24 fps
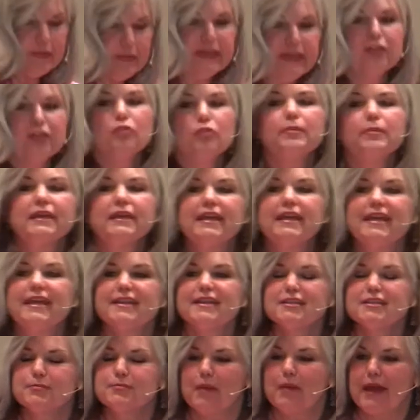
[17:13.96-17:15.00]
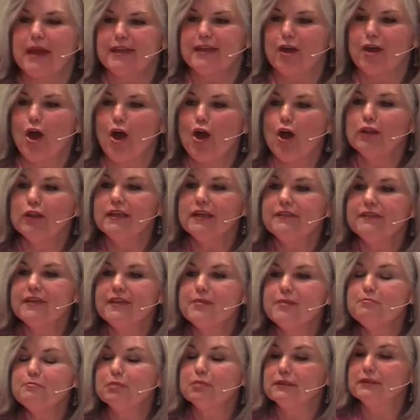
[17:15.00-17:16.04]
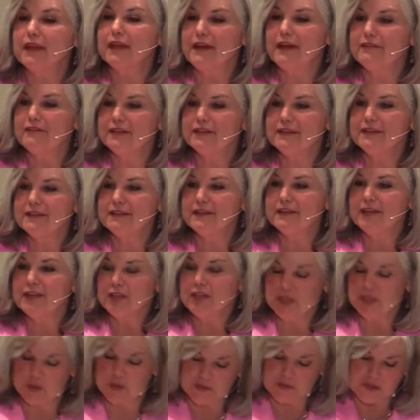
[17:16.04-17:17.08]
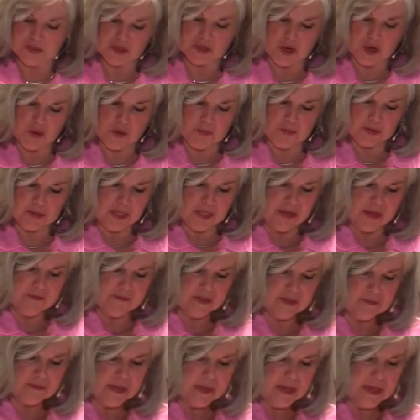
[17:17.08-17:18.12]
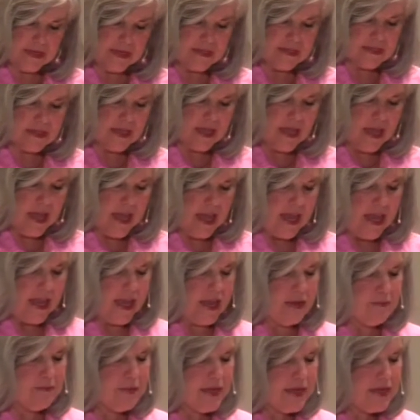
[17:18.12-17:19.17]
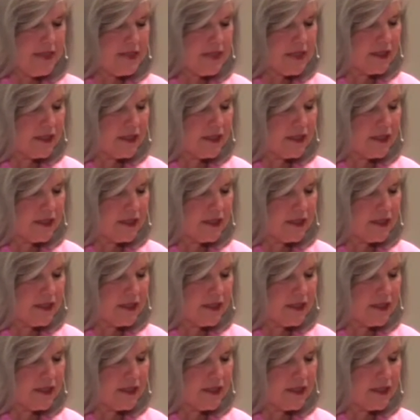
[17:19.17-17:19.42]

Peter begins by calling them beloved. You know what the term beloved means? It means